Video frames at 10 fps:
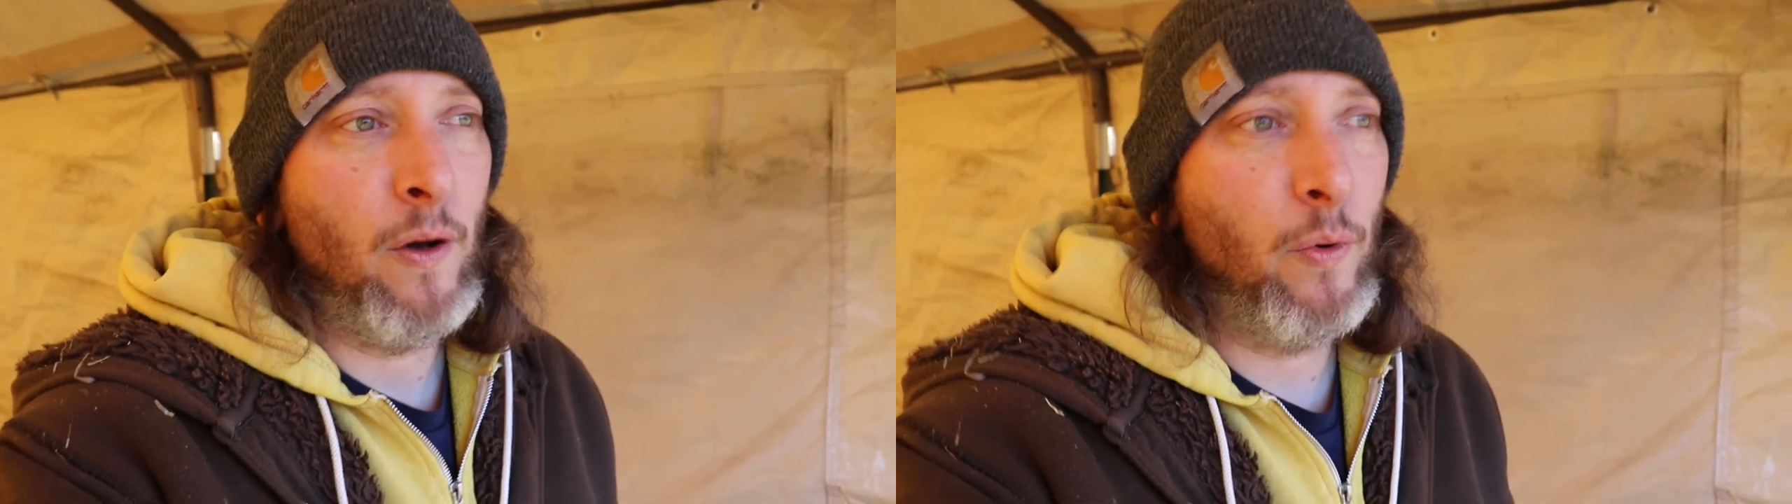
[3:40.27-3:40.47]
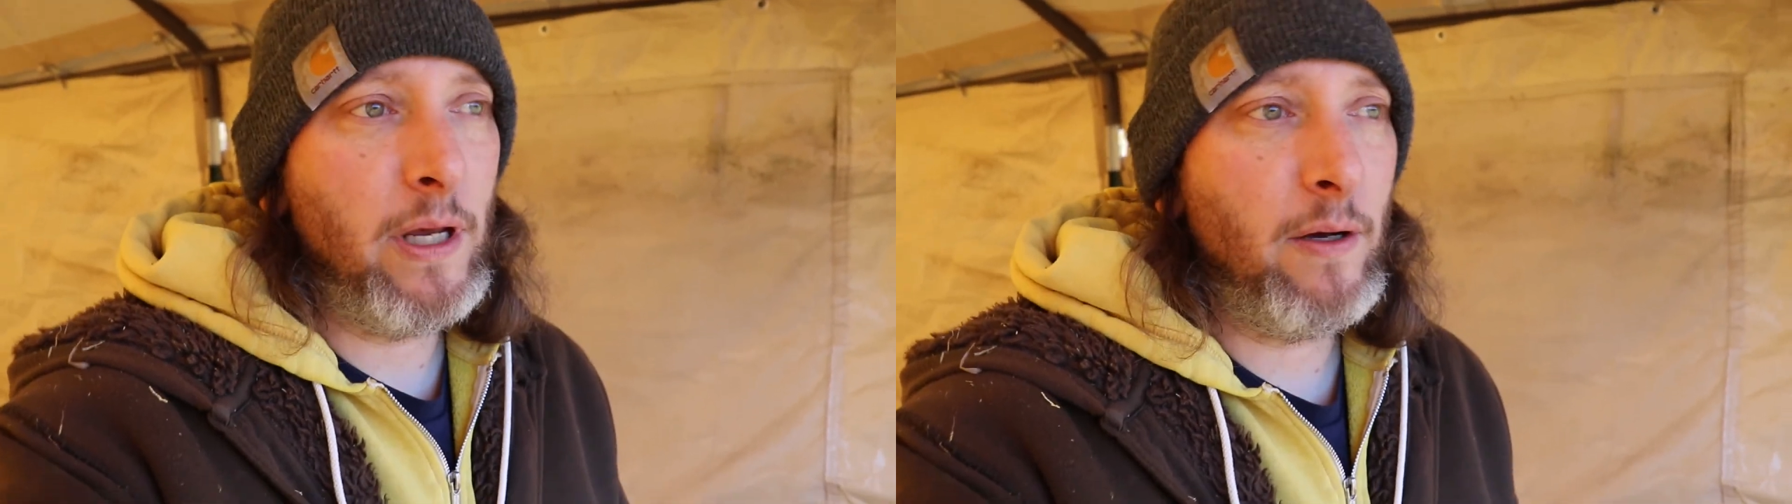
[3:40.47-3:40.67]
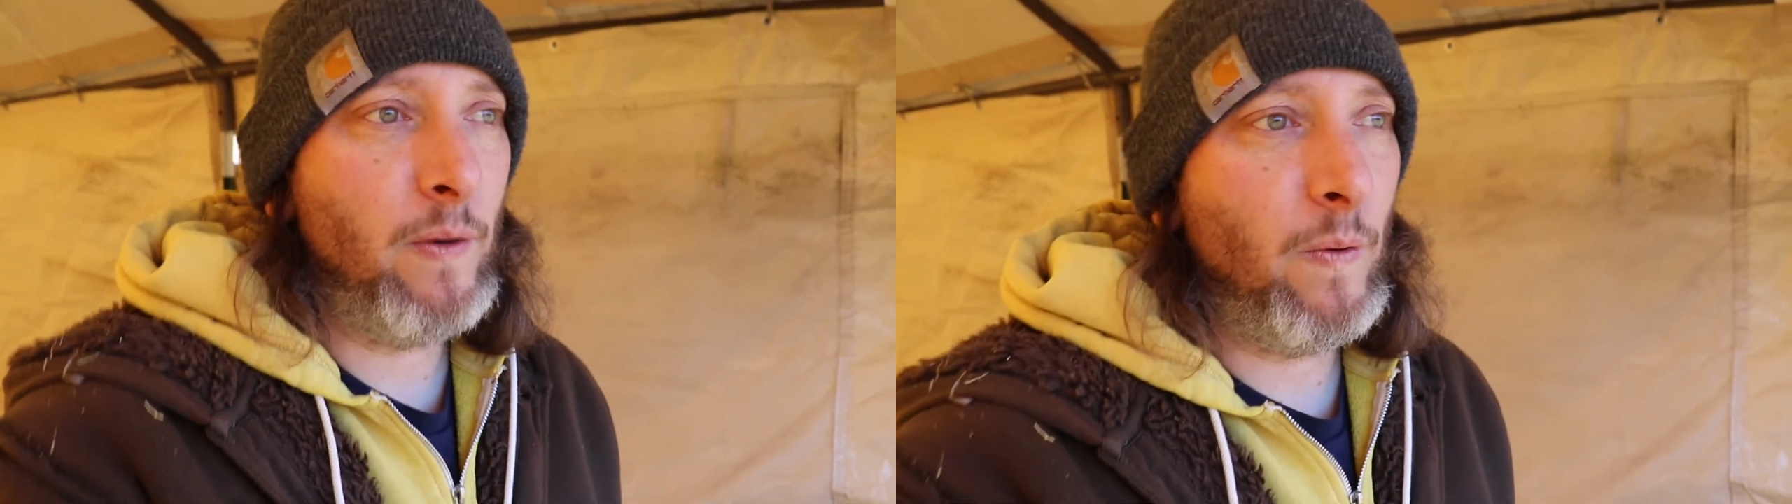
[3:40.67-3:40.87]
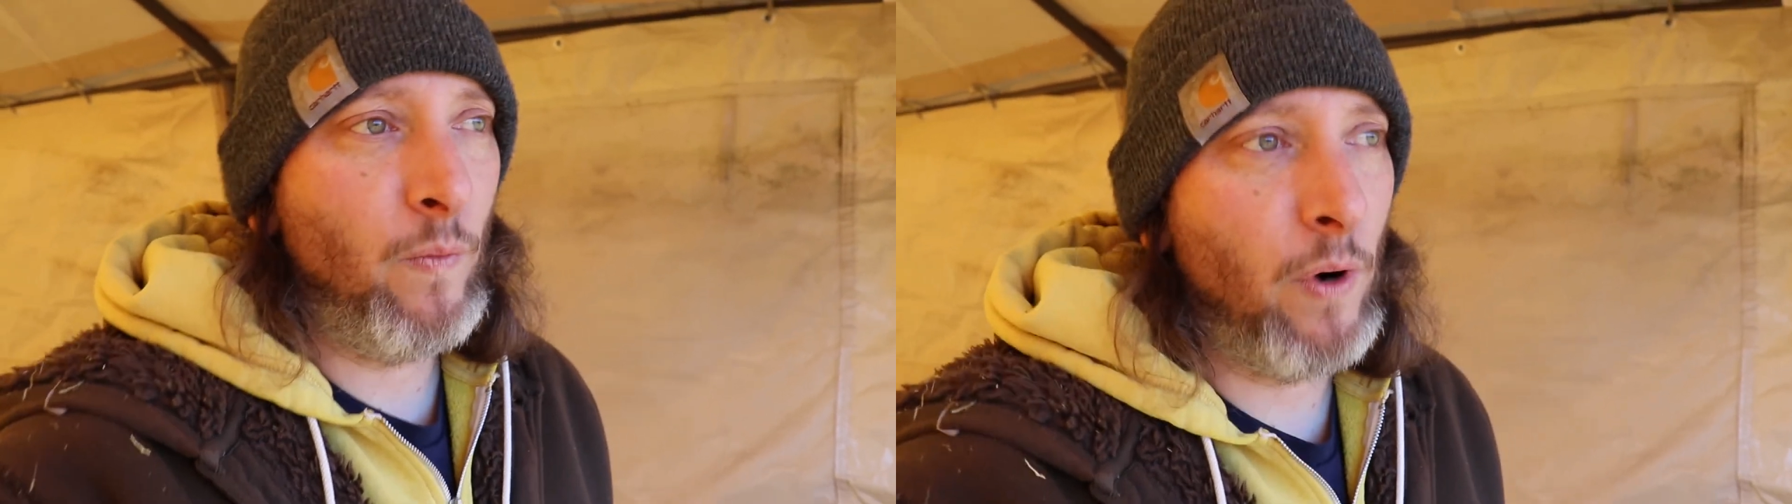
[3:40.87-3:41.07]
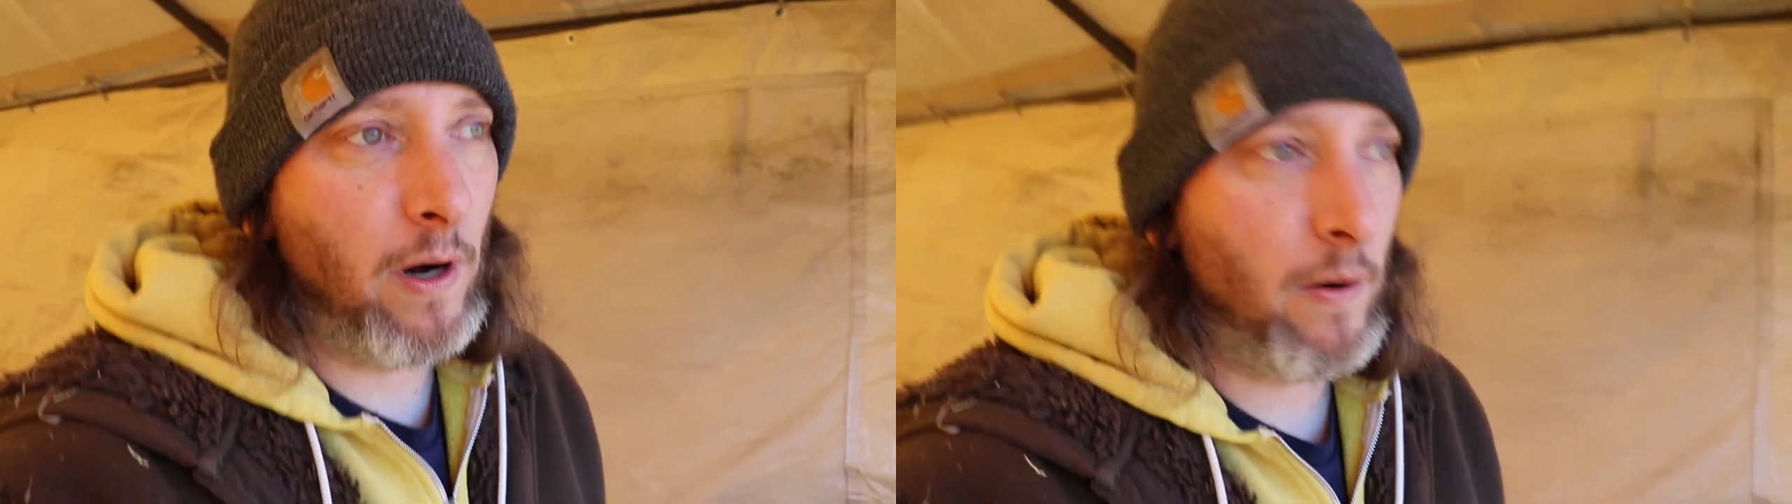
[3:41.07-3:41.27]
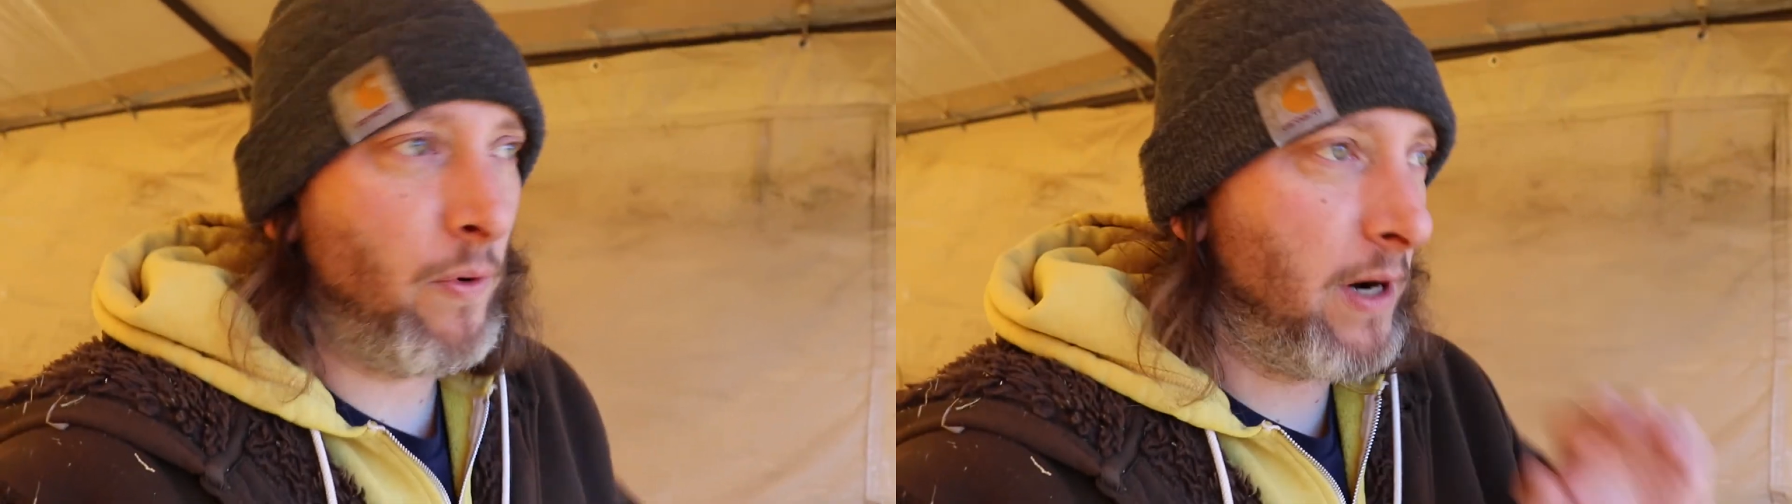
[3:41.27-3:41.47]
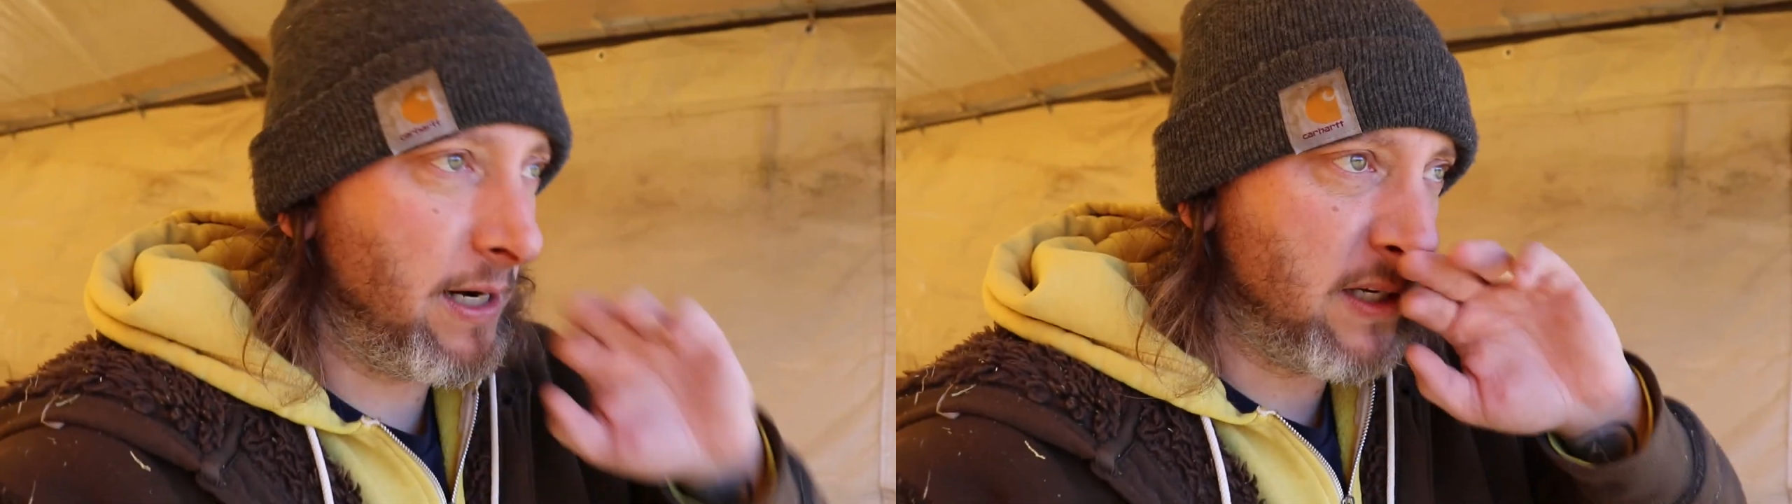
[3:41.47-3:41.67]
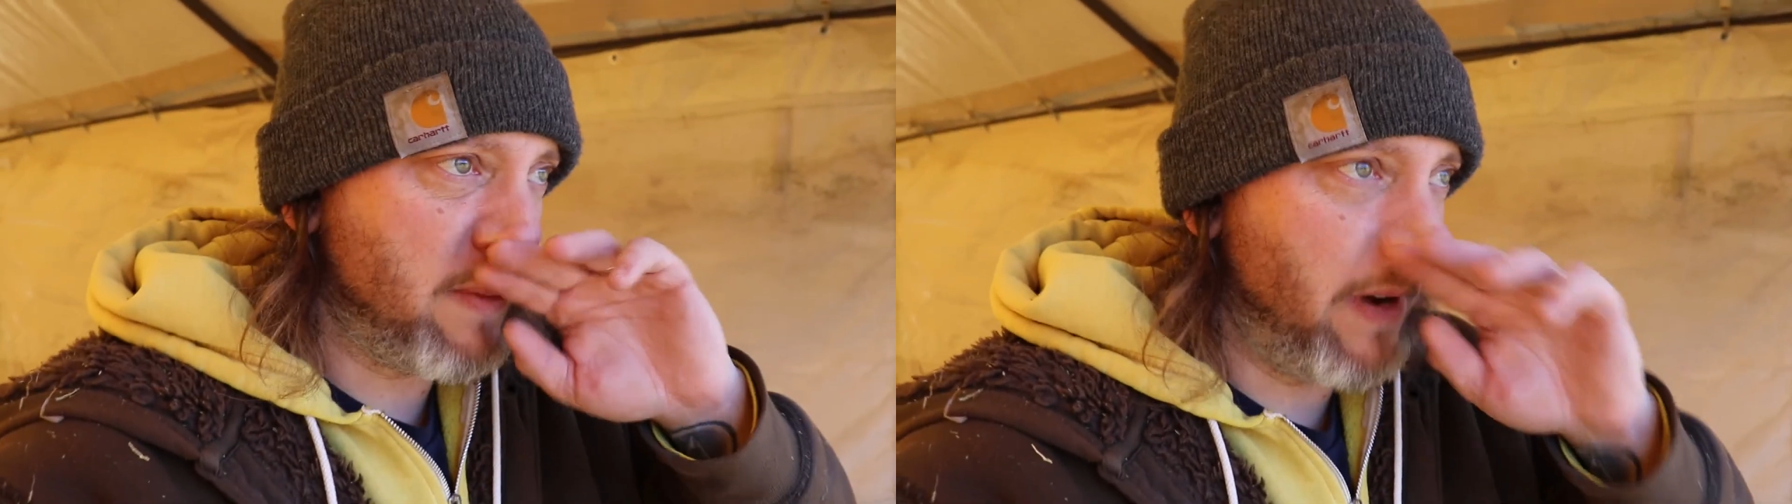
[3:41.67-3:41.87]
We're
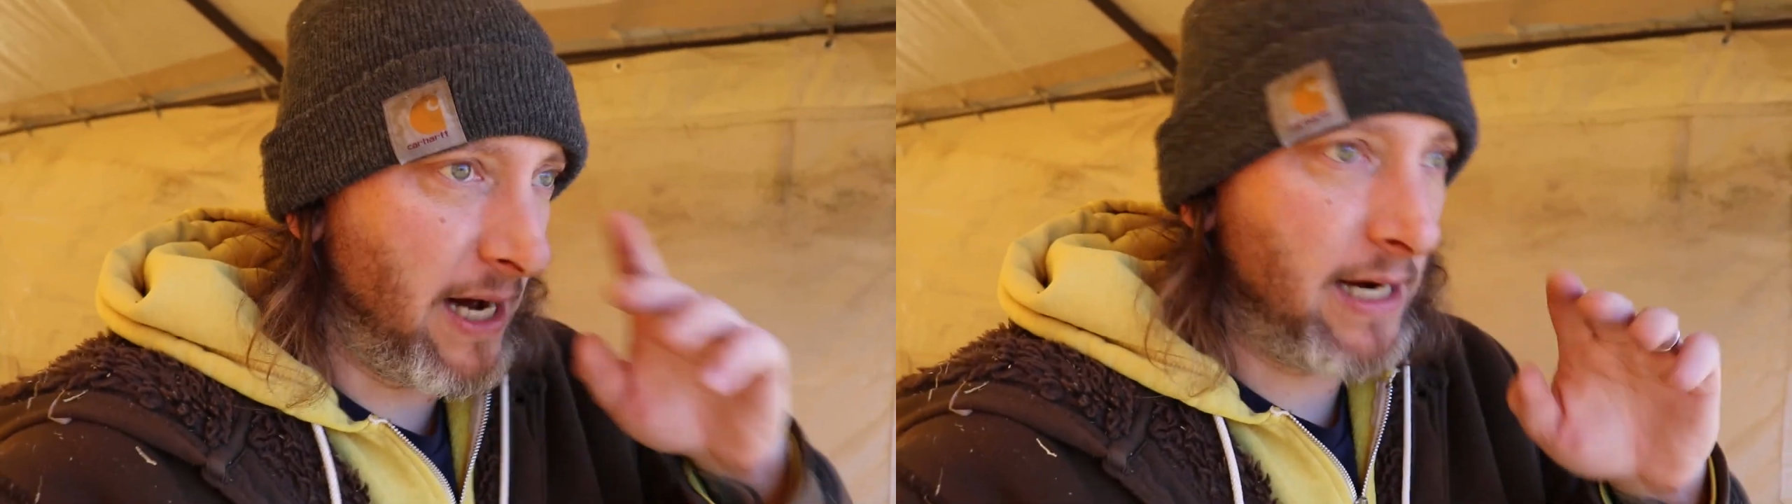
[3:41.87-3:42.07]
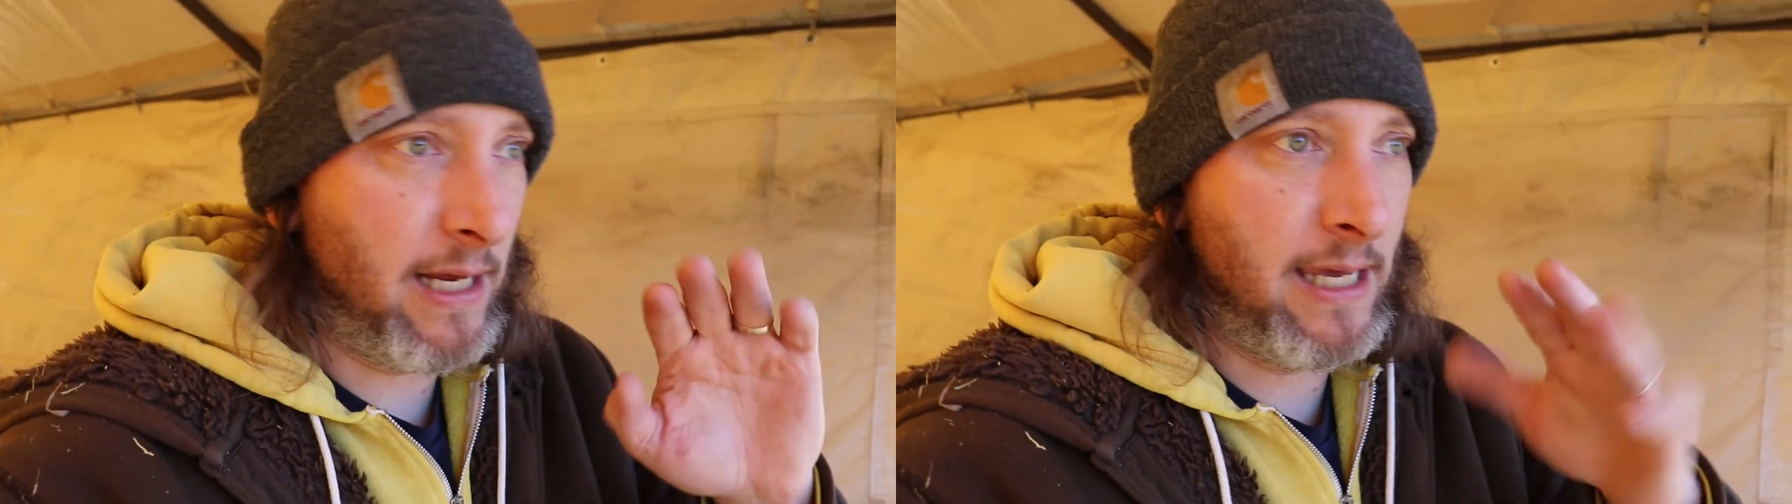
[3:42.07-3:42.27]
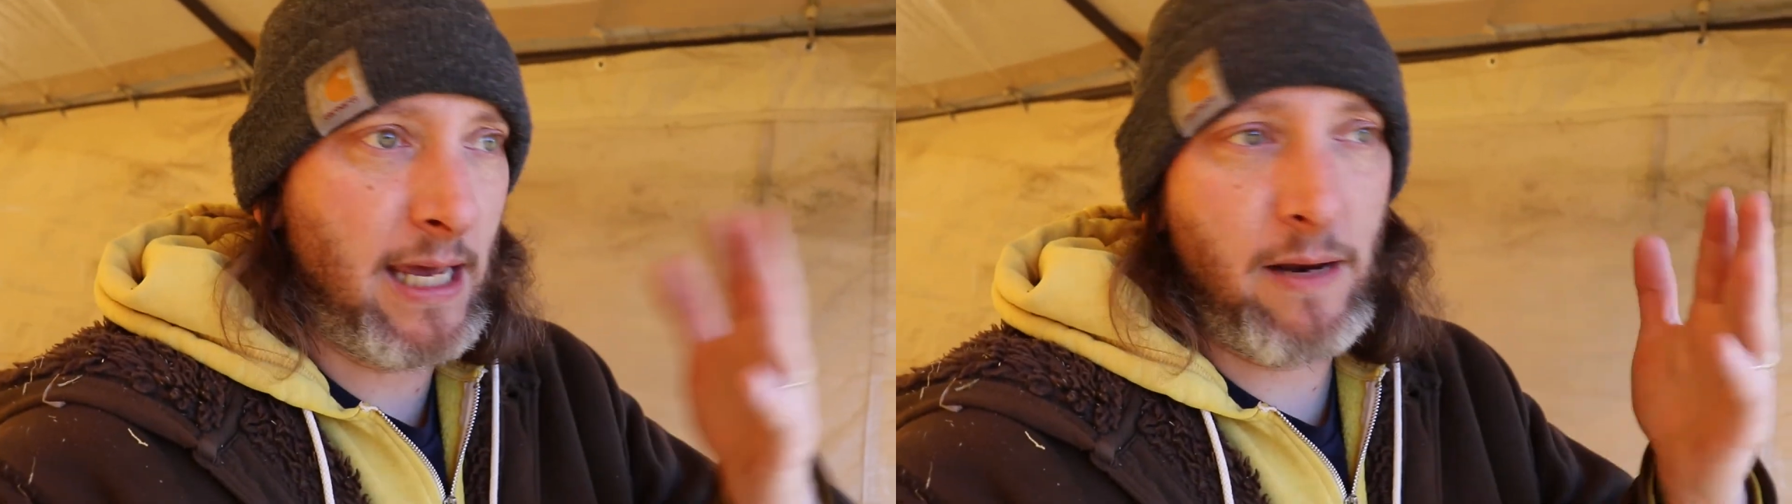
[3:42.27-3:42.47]
in a spot again